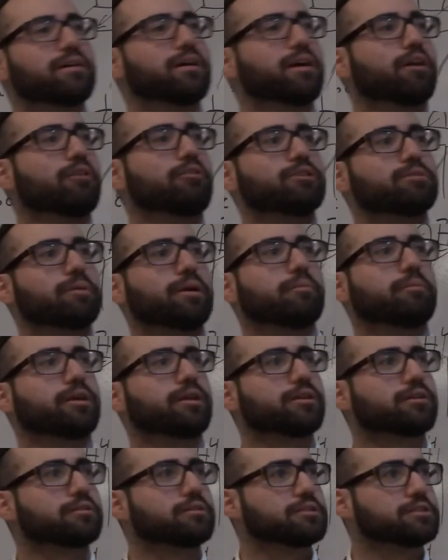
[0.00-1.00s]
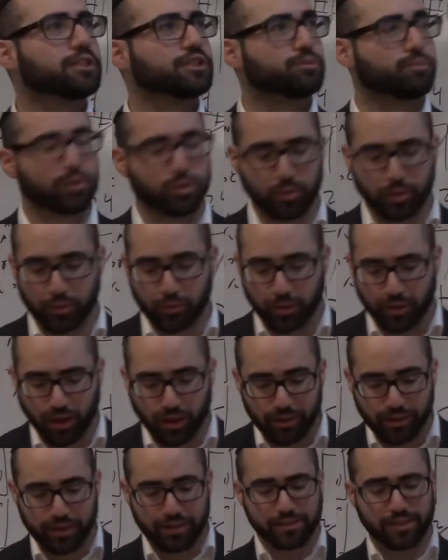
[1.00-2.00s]
going to be able to clear the distinction between what
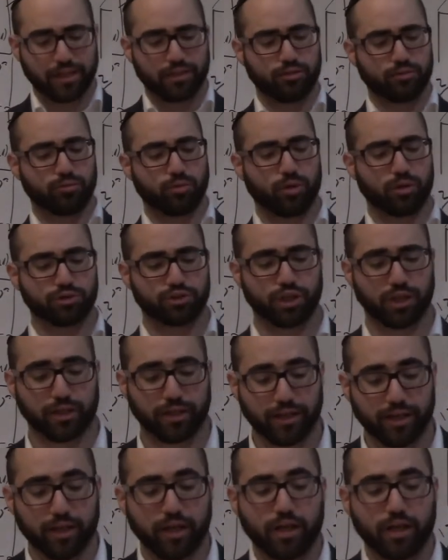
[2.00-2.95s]
honey is and royal jelly.